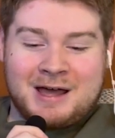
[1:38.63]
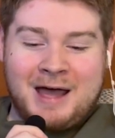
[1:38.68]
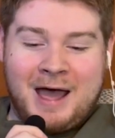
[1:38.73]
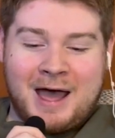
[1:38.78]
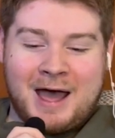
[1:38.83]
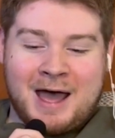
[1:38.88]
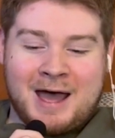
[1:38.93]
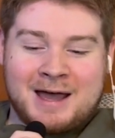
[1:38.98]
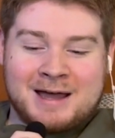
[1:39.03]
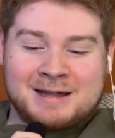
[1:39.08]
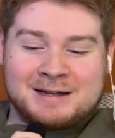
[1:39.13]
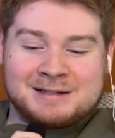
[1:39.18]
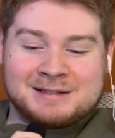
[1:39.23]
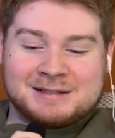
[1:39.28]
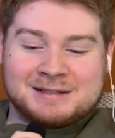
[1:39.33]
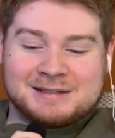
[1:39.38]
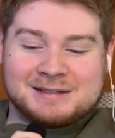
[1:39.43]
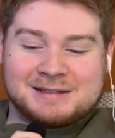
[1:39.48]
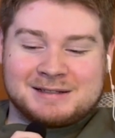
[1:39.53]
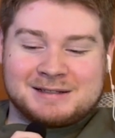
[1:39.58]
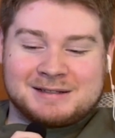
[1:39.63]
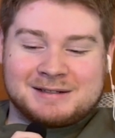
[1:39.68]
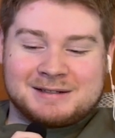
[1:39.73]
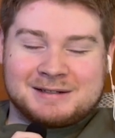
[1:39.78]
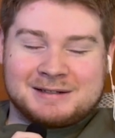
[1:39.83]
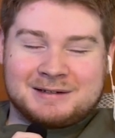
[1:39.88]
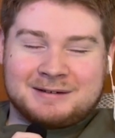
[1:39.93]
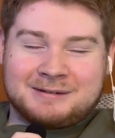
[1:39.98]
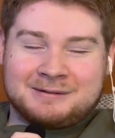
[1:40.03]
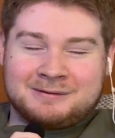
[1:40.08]
And
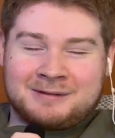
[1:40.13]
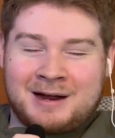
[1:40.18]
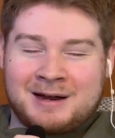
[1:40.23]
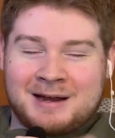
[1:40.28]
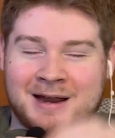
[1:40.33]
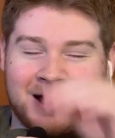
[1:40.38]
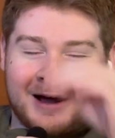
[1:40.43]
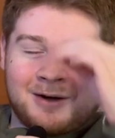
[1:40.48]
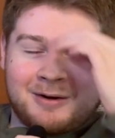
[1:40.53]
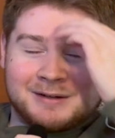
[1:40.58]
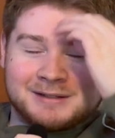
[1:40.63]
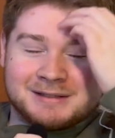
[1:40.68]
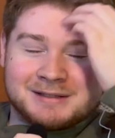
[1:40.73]
right now,